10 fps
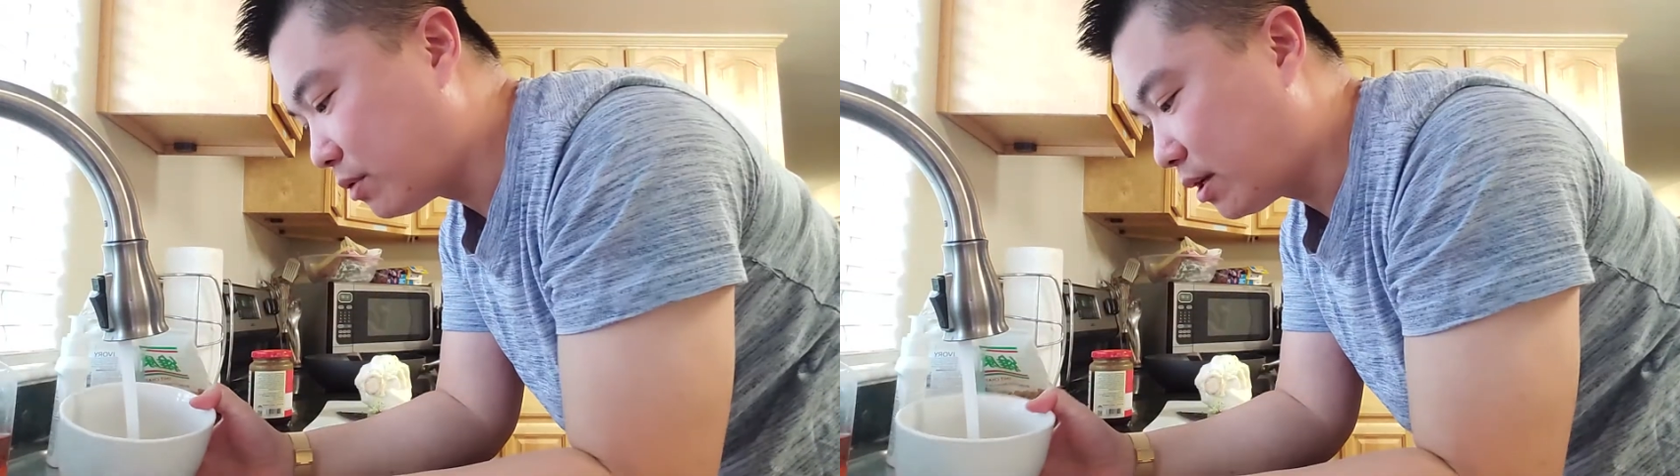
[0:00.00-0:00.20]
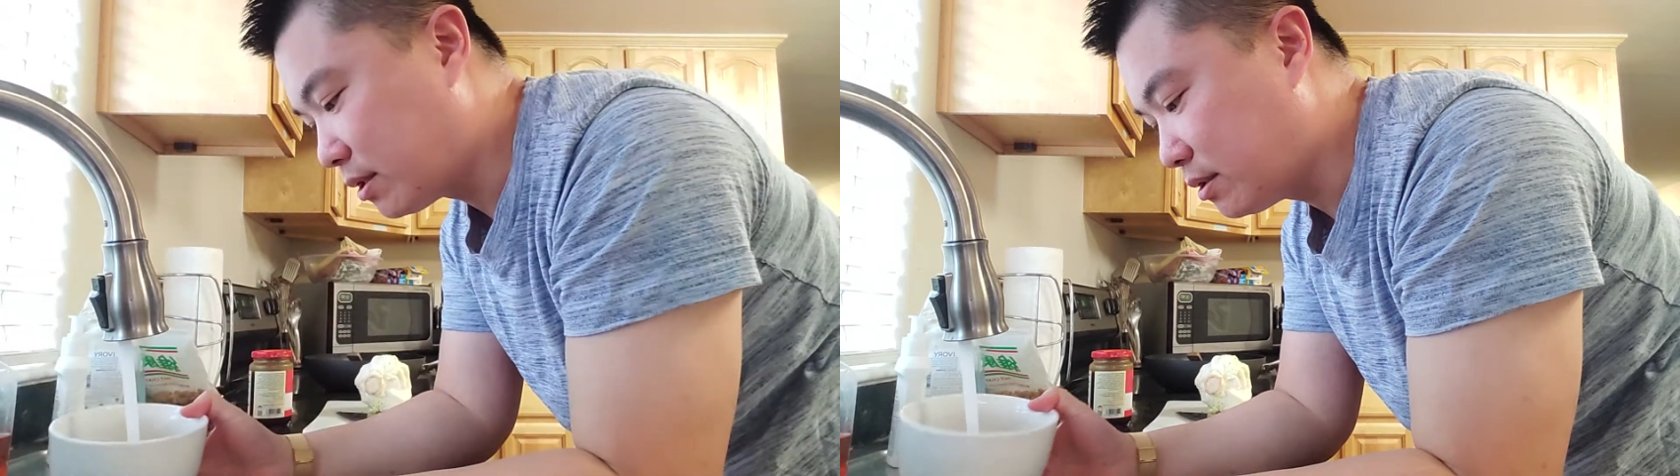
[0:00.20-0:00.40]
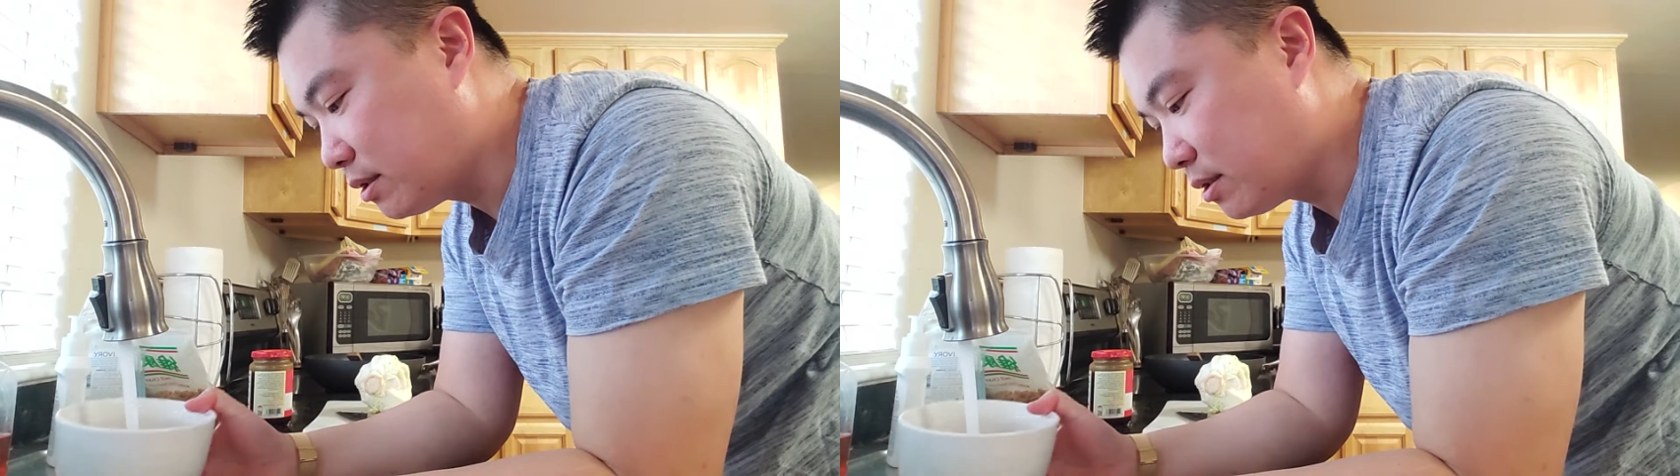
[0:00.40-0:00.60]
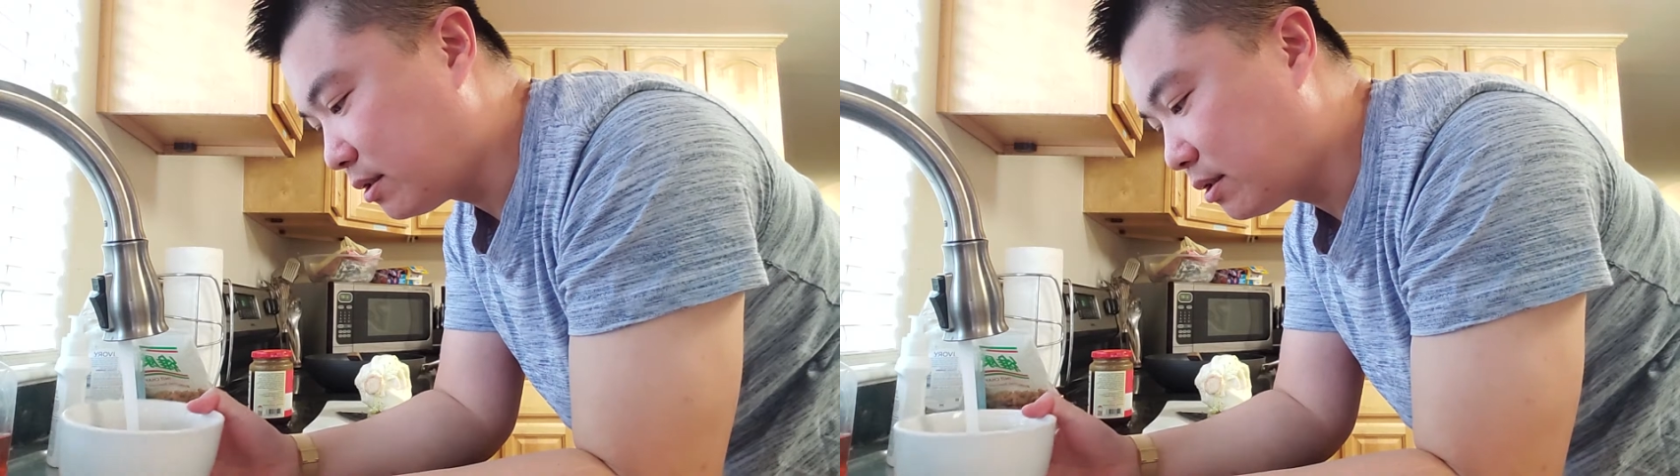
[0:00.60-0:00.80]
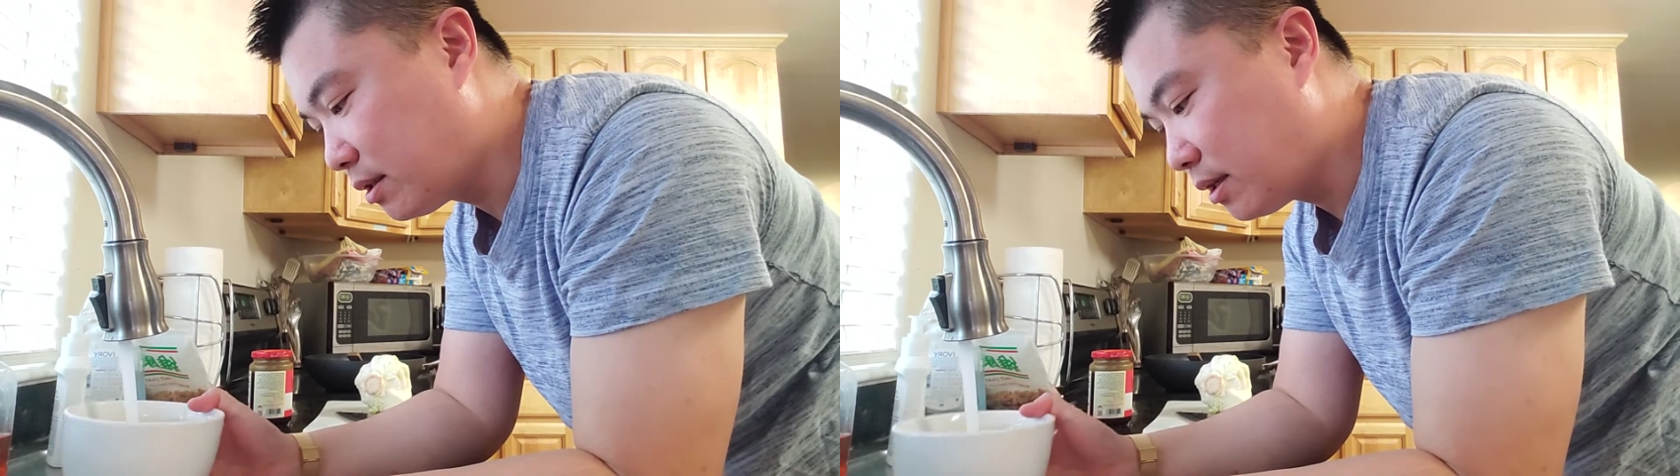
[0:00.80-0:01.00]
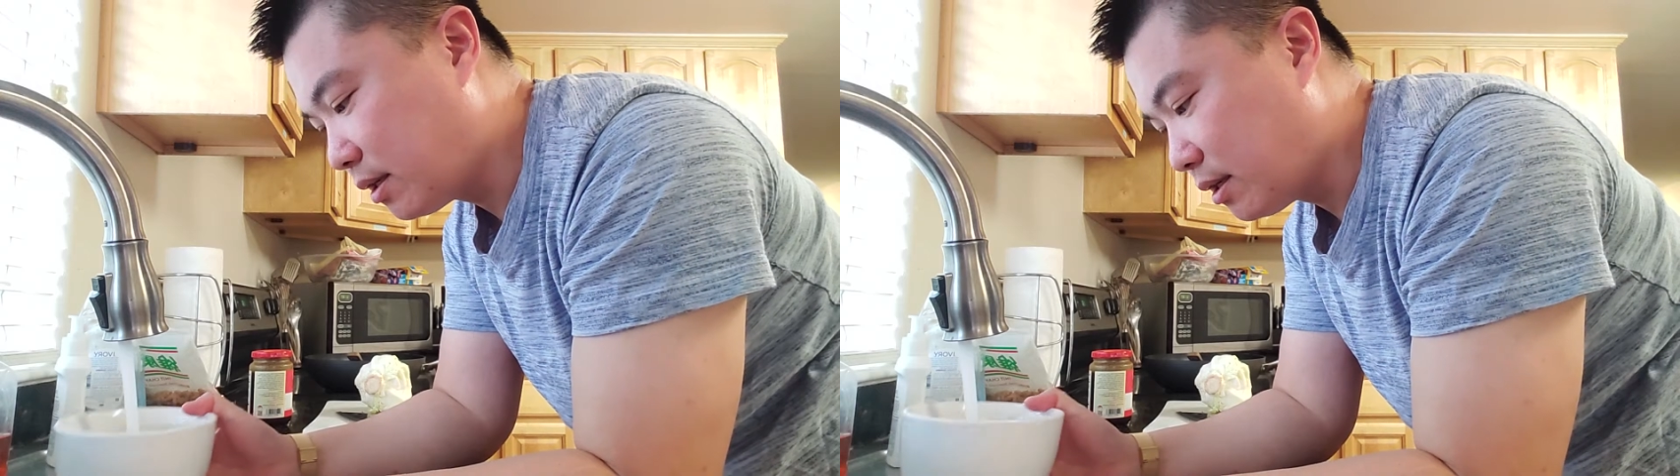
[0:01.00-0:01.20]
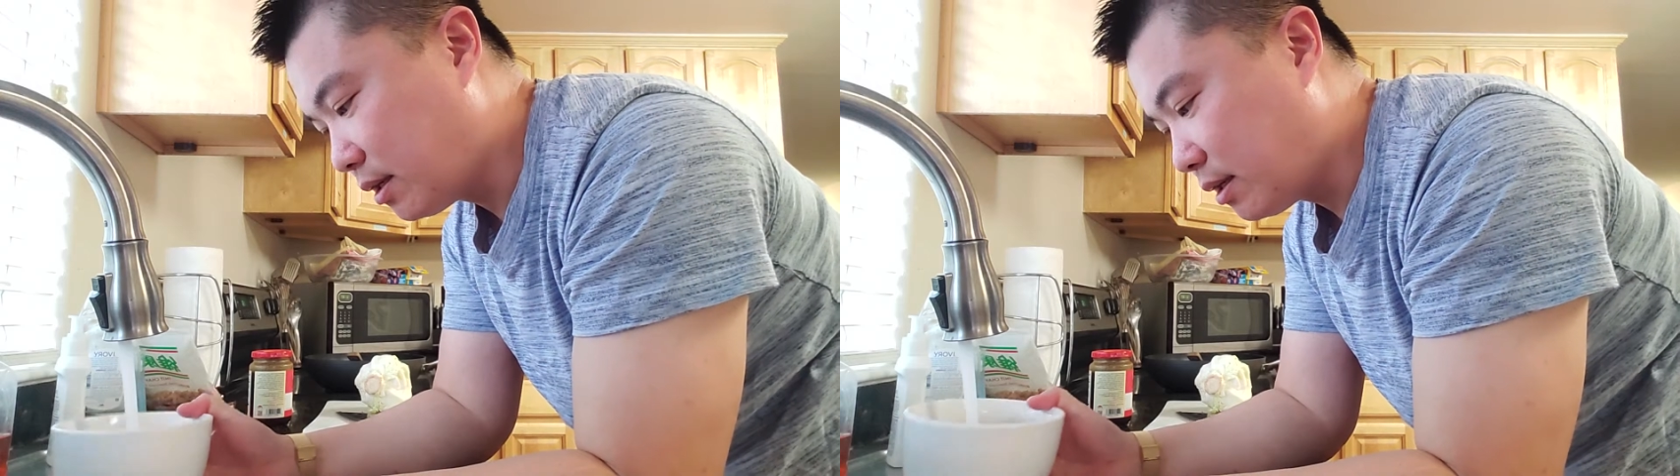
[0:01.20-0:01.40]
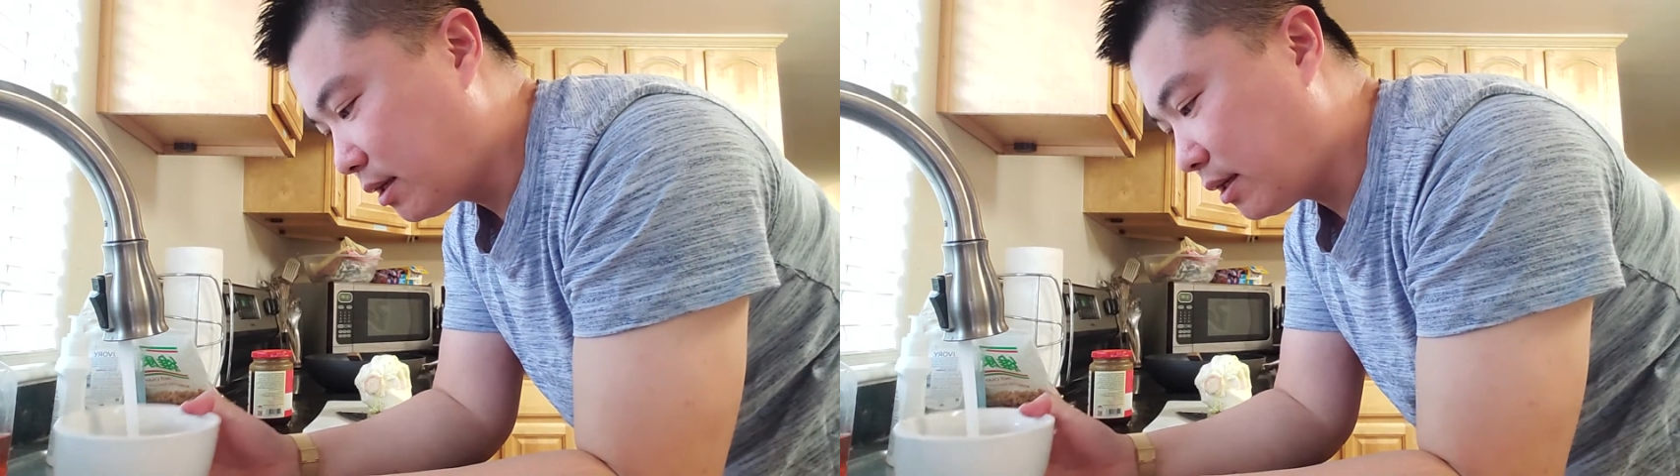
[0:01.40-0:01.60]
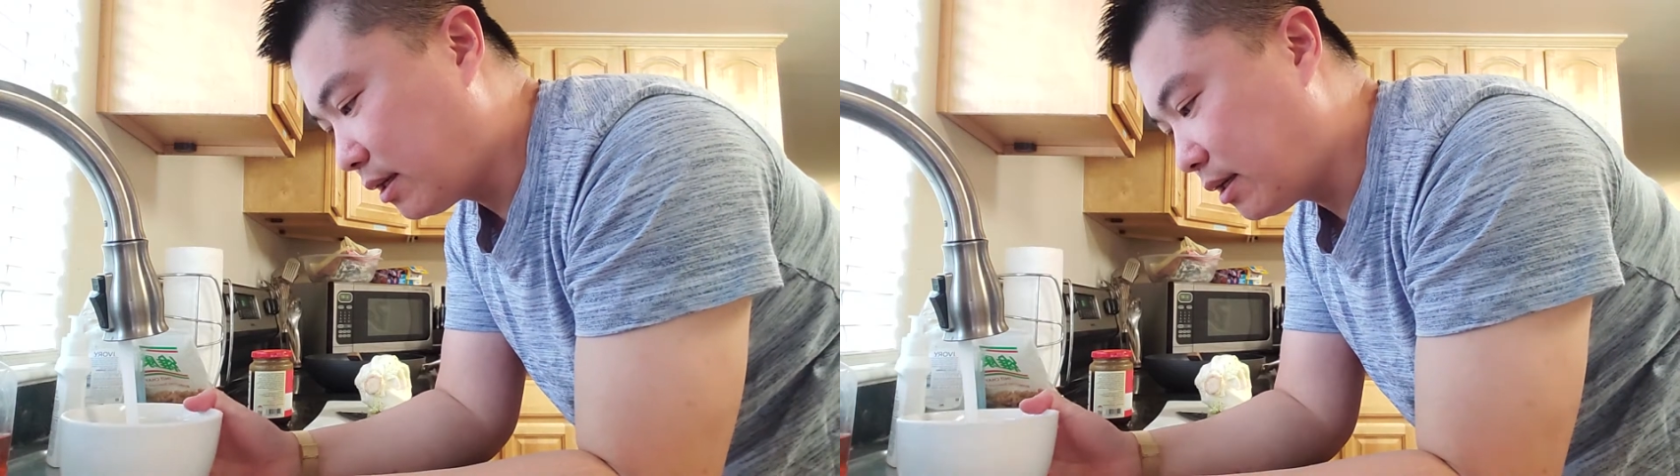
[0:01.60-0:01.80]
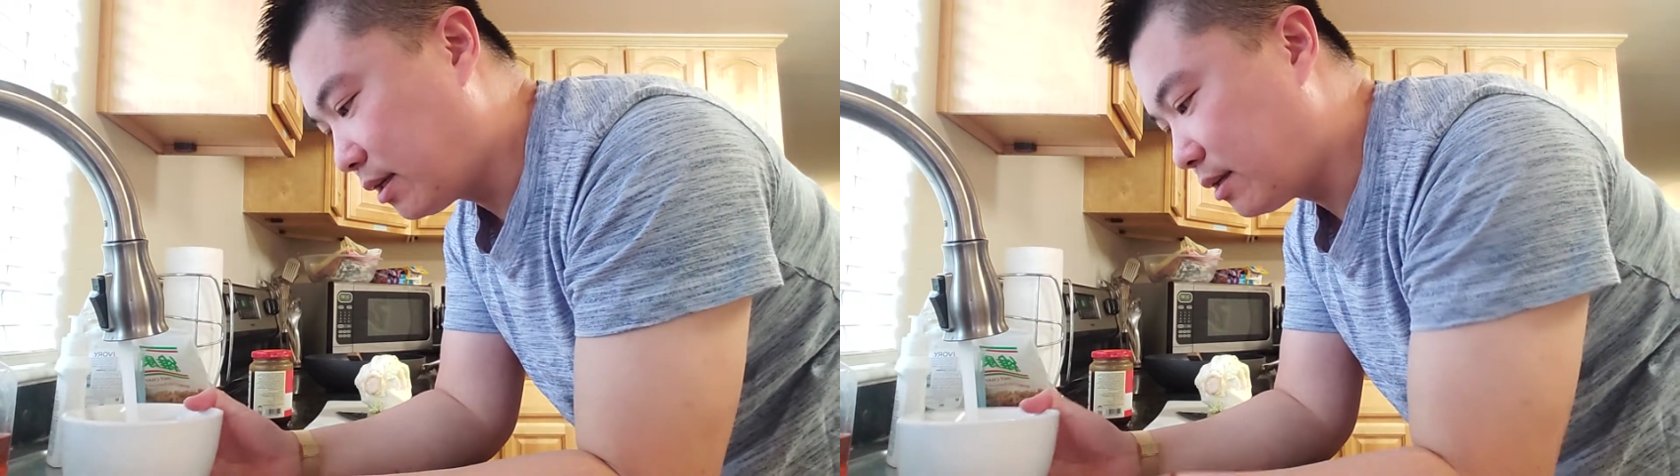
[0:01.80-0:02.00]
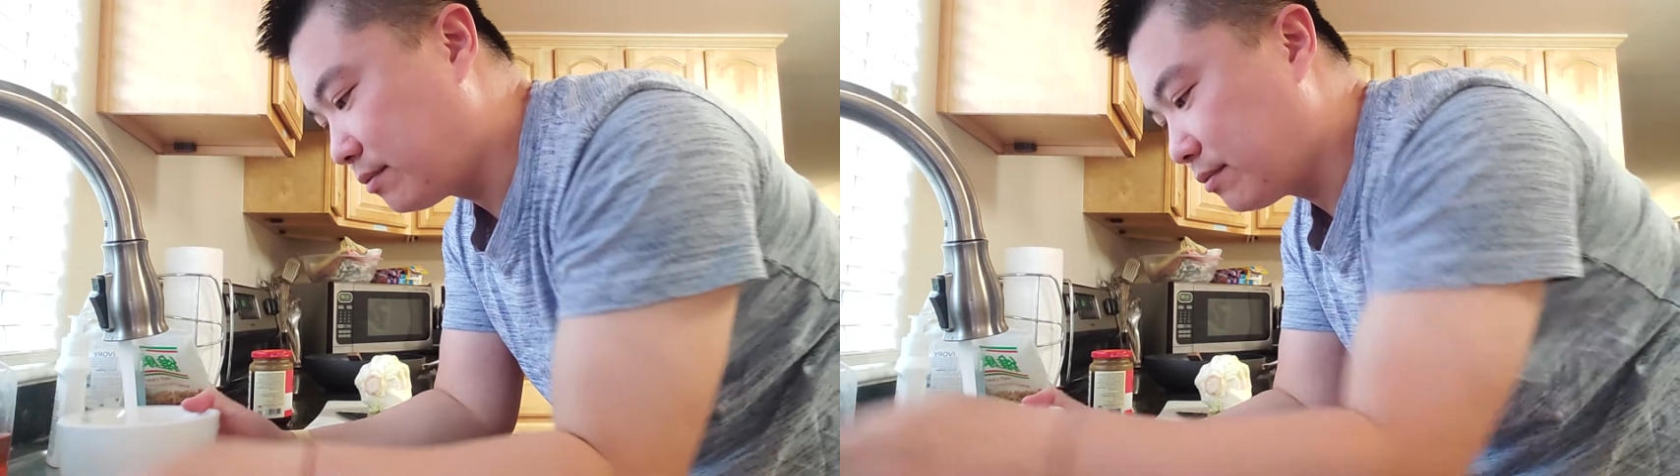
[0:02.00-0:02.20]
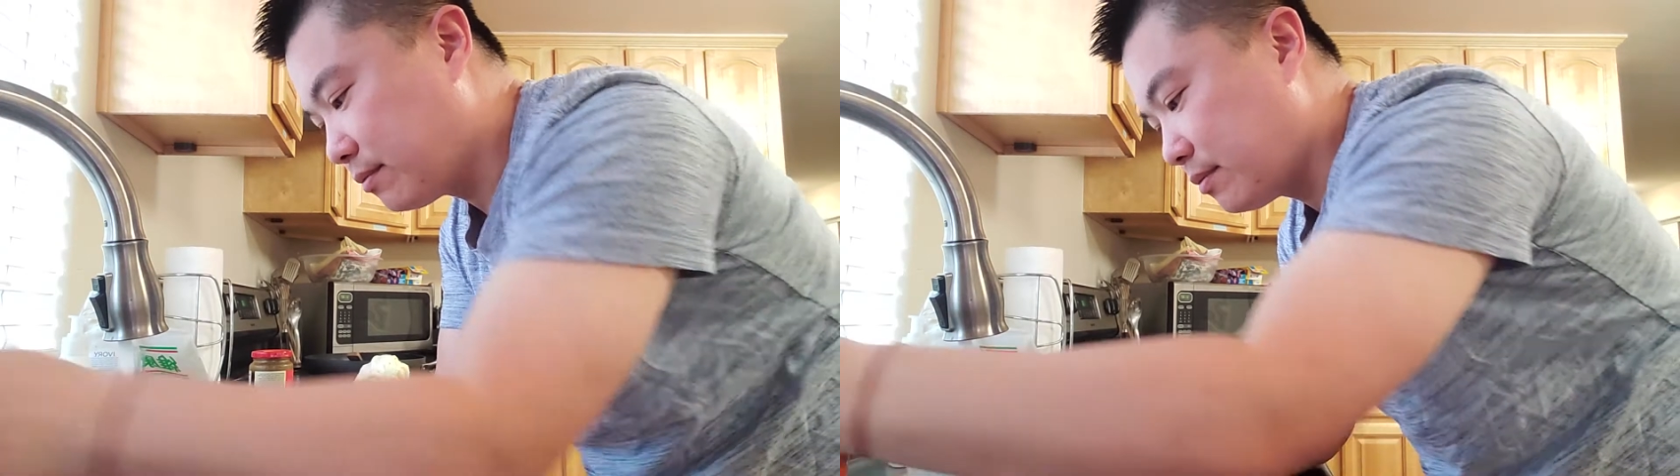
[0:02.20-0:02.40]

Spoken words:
water and then